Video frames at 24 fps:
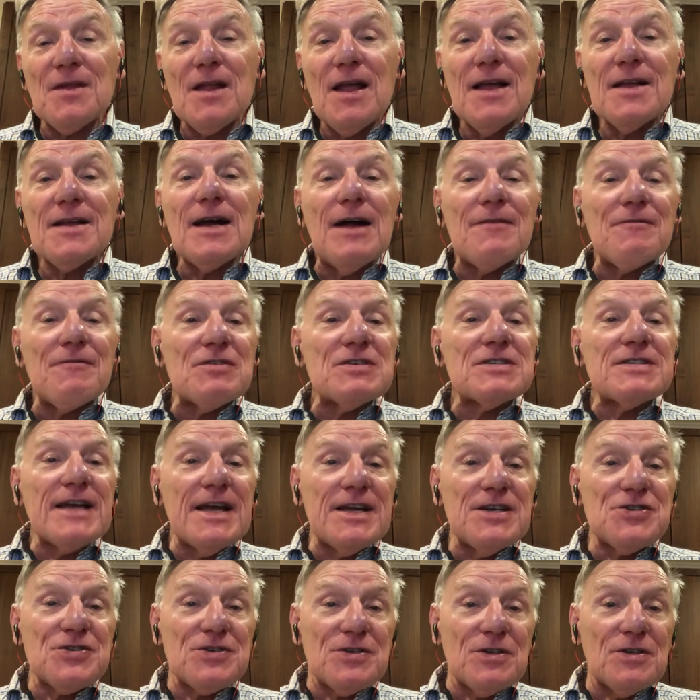
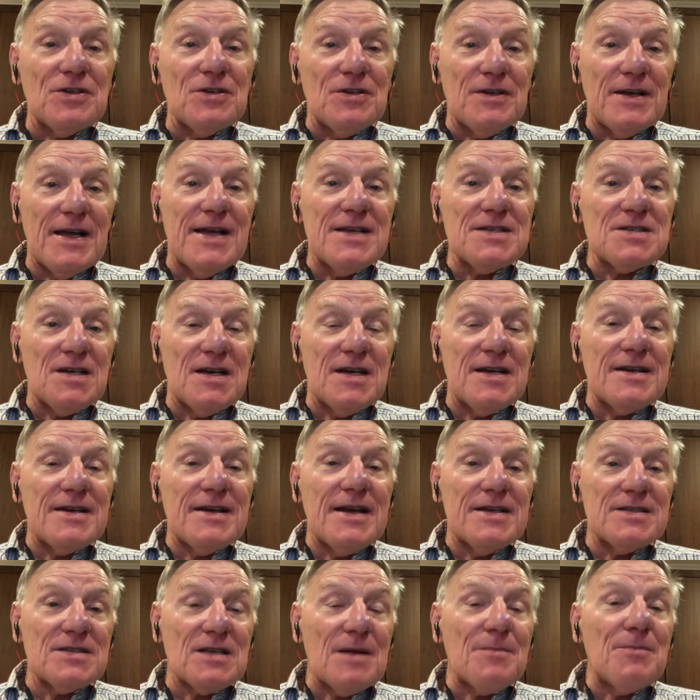conversational as
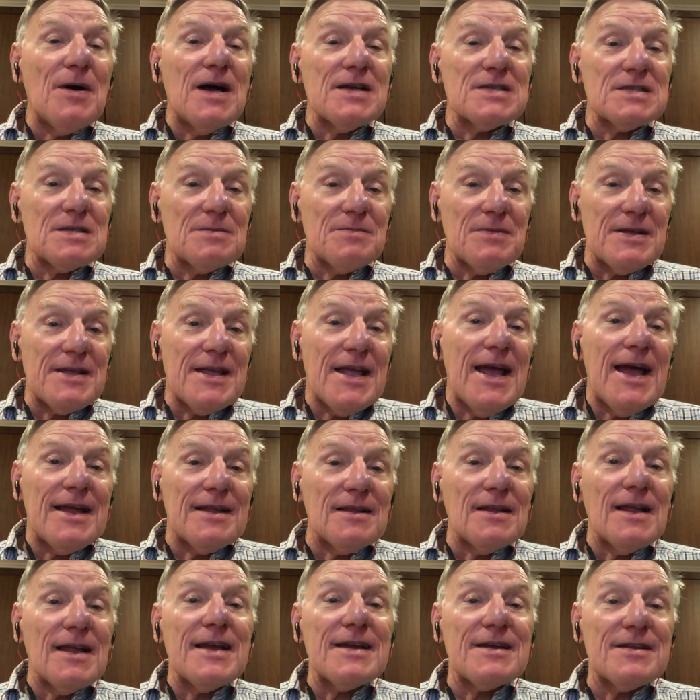I possibly
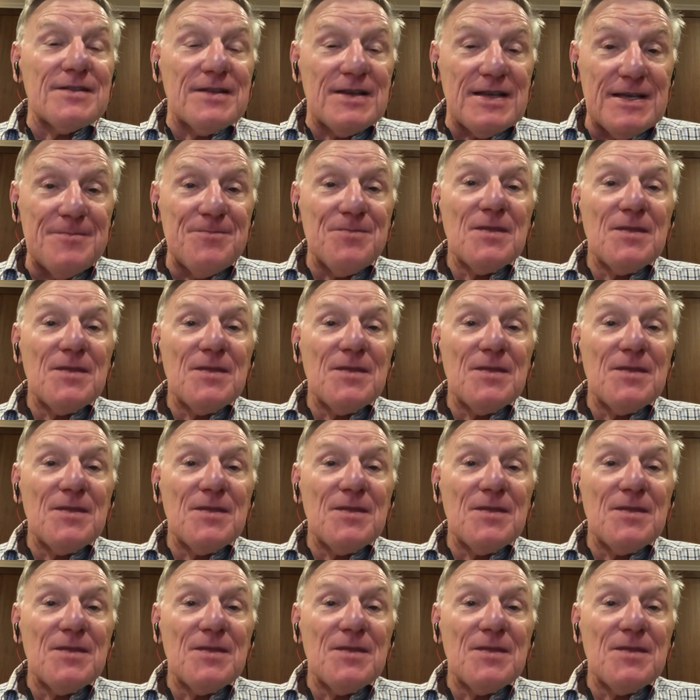can, like the